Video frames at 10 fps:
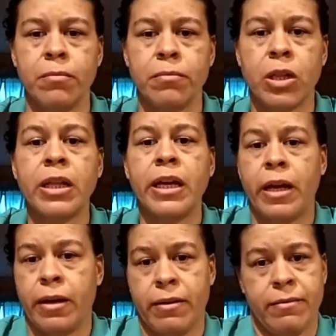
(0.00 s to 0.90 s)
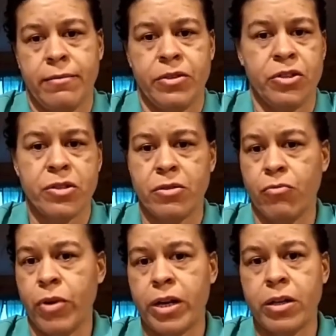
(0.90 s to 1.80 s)
cleaning, just
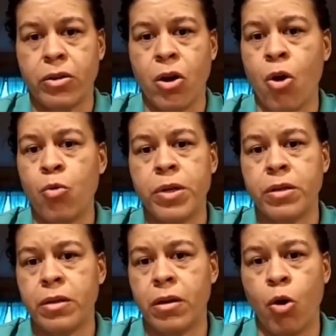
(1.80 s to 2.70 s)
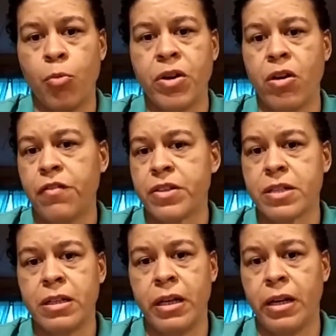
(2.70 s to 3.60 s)
regular home and office
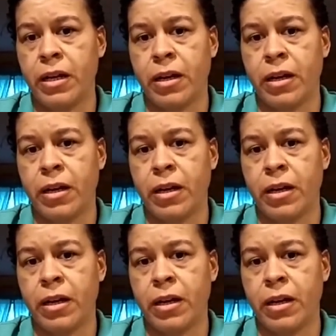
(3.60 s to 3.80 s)
cleaning.